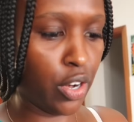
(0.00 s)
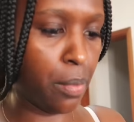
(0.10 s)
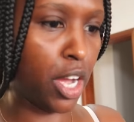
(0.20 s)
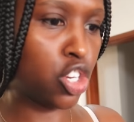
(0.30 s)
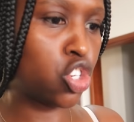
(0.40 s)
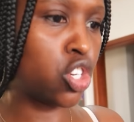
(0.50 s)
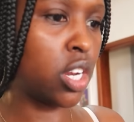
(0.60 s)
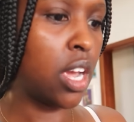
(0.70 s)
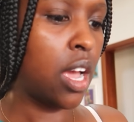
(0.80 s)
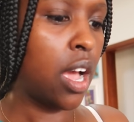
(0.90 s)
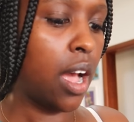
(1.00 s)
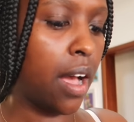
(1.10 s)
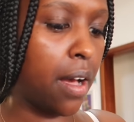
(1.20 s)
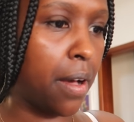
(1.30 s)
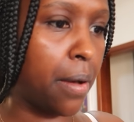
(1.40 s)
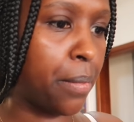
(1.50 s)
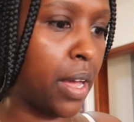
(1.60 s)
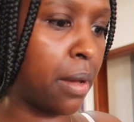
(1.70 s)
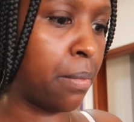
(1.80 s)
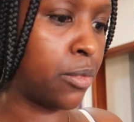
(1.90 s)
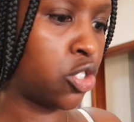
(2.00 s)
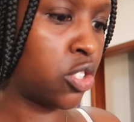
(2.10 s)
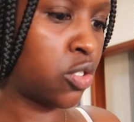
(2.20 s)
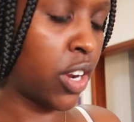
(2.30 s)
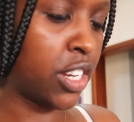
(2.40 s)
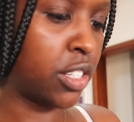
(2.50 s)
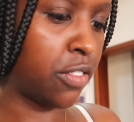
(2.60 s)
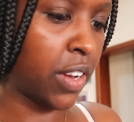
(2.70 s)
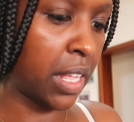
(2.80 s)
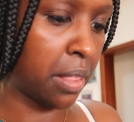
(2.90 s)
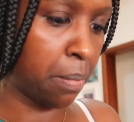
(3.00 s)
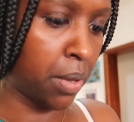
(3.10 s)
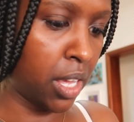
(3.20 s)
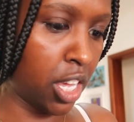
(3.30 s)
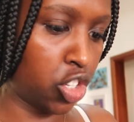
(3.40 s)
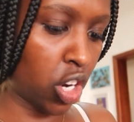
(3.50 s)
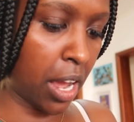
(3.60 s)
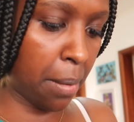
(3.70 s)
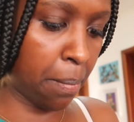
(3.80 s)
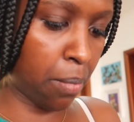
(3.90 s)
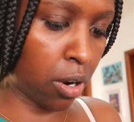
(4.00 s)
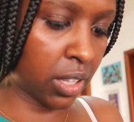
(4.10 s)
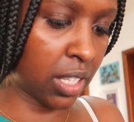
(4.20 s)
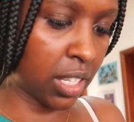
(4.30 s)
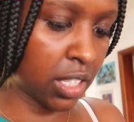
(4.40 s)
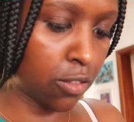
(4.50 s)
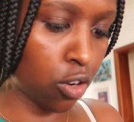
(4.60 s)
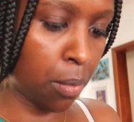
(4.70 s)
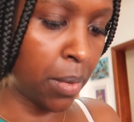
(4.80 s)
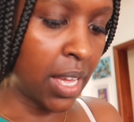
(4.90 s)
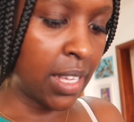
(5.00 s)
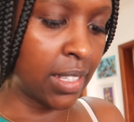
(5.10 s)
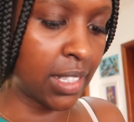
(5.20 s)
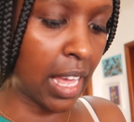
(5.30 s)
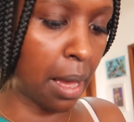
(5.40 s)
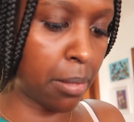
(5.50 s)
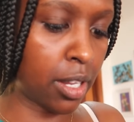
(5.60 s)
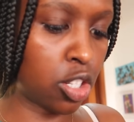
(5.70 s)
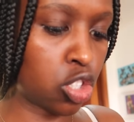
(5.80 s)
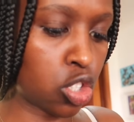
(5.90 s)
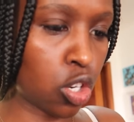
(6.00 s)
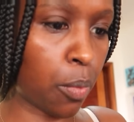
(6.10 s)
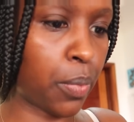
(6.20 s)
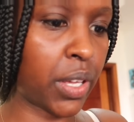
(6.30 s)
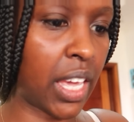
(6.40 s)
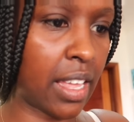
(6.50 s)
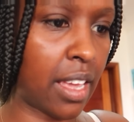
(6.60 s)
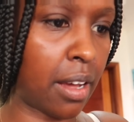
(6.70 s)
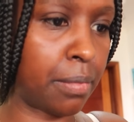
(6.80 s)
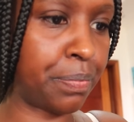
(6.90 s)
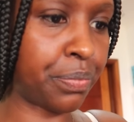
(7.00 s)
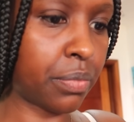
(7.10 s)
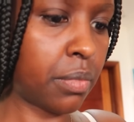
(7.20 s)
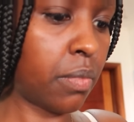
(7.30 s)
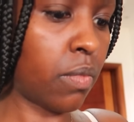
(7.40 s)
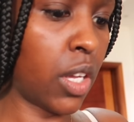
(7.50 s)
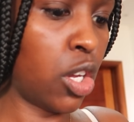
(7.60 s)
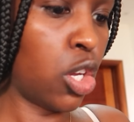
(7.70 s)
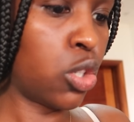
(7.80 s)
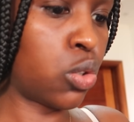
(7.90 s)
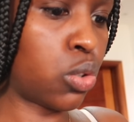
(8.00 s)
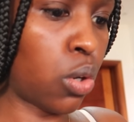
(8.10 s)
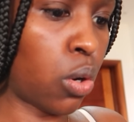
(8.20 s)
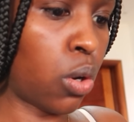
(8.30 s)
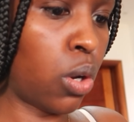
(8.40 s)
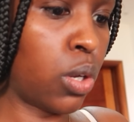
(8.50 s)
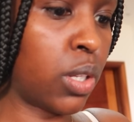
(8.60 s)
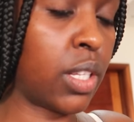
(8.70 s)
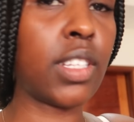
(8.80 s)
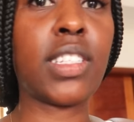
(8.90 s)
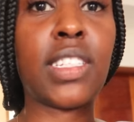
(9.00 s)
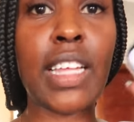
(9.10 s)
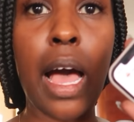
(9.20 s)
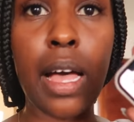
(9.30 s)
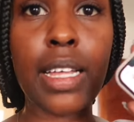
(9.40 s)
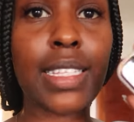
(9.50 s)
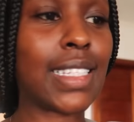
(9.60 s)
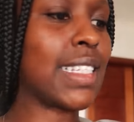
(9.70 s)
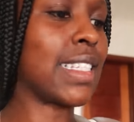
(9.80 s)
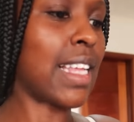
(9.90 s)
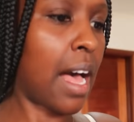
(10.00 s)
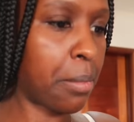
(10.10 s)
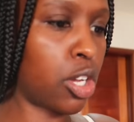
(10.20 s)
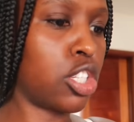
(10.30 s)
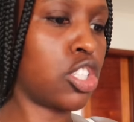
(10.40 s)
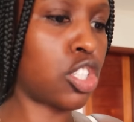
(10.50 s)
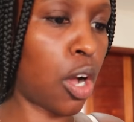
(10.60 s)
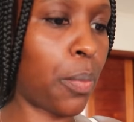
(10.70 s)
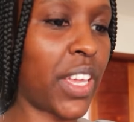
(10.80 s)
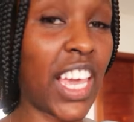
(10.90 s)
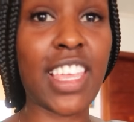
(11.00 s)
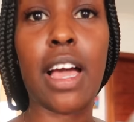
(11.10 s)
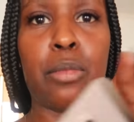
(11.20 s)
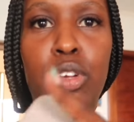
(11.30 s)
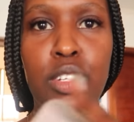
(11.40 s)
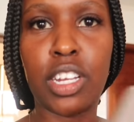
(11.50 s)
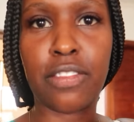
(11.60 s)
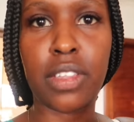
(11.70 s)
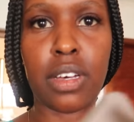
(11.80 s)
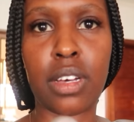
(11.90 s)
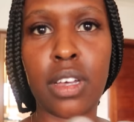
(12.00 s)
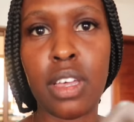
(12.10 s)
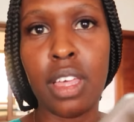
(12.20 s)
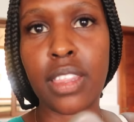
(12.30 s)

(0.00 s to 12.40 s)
very much. I'm just trying to find the page. I bought this from Salmon Stop Kenya. So, Salmon Stop Kenya. I'm going to leave the